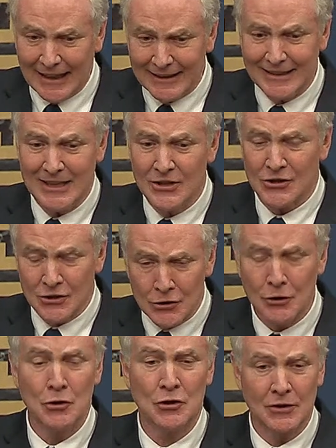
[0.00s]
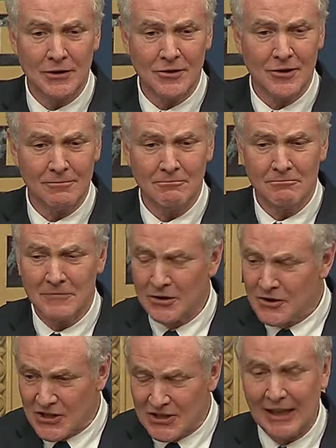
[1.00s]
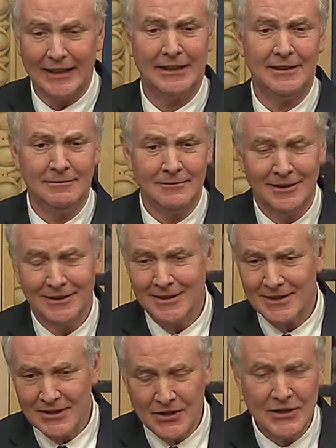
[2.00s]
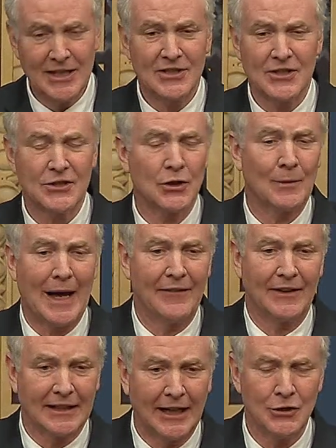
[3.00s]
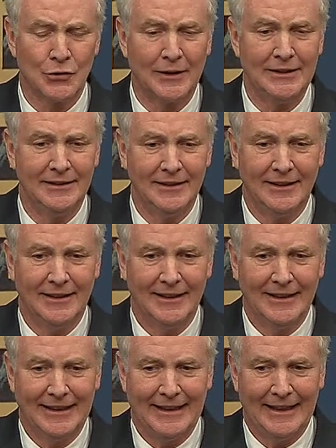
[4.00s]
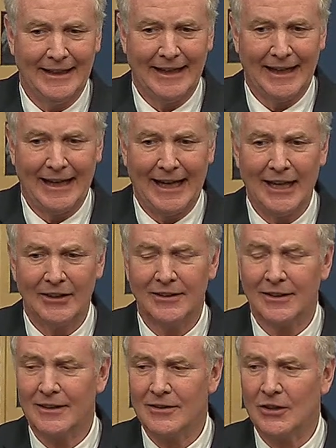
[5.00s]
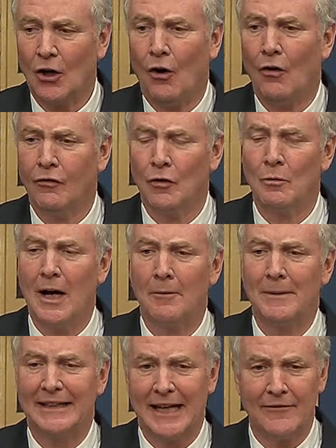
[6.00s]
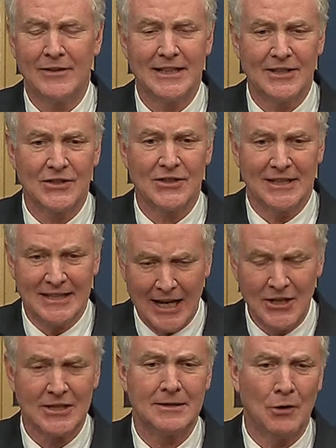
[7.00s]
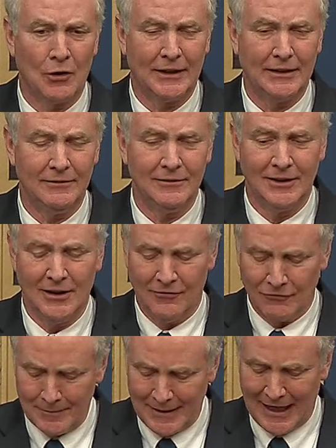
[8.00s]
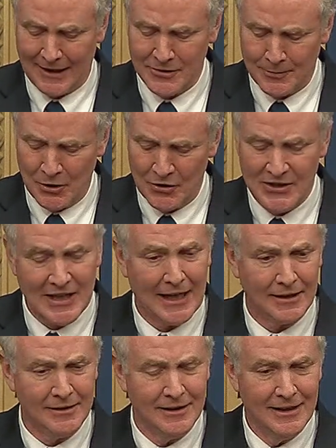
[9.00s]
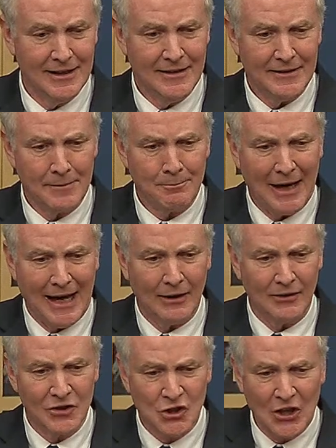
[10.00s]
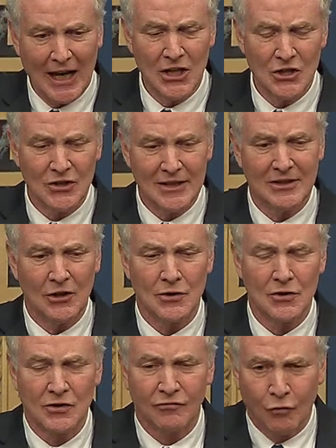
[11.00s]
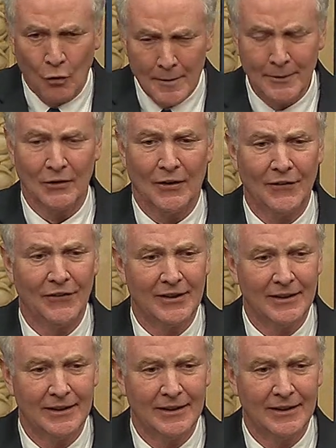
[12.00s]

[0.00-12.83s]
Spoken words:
institutions that study diseases around the country. And the overwhelming evidence and testimony from the experts said that by changing those formulas,